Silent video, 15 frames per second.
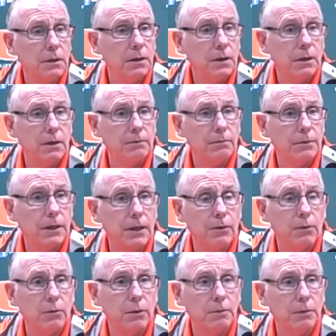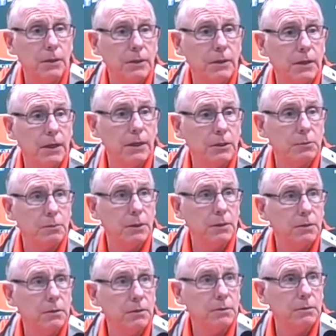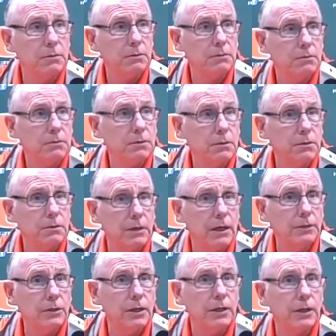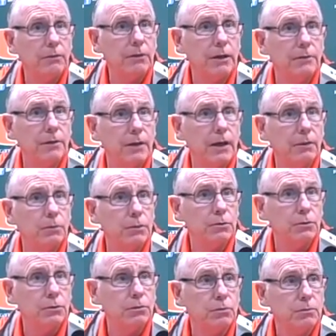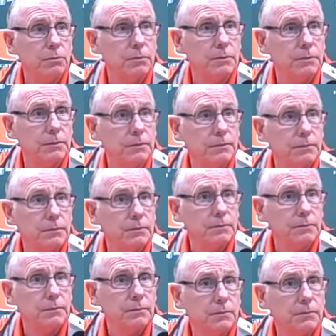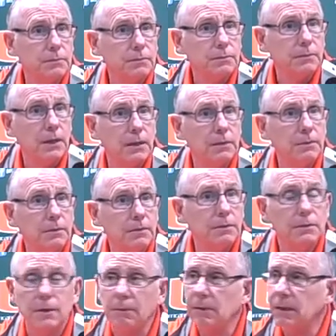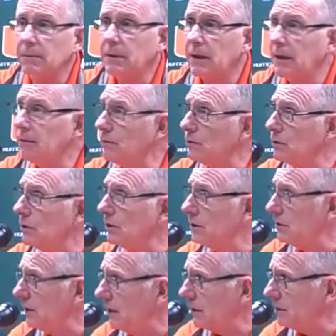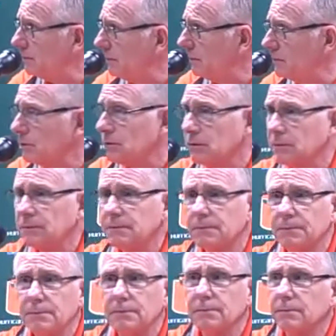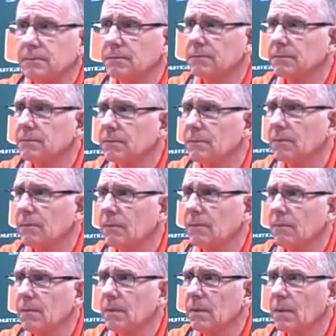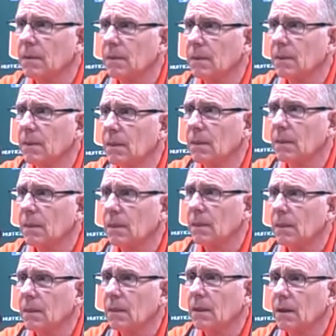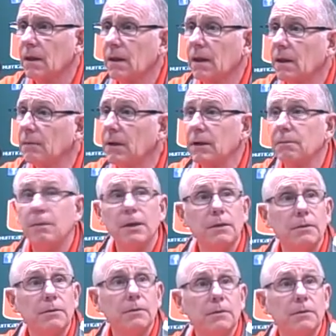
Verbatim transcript: uh, forget who we played next, but you know, guys had to get ready for that one too. That, that might have been at Virginia Tech. I'm not sure. No, I think Florida State again. Huh? Yeah, it might have been.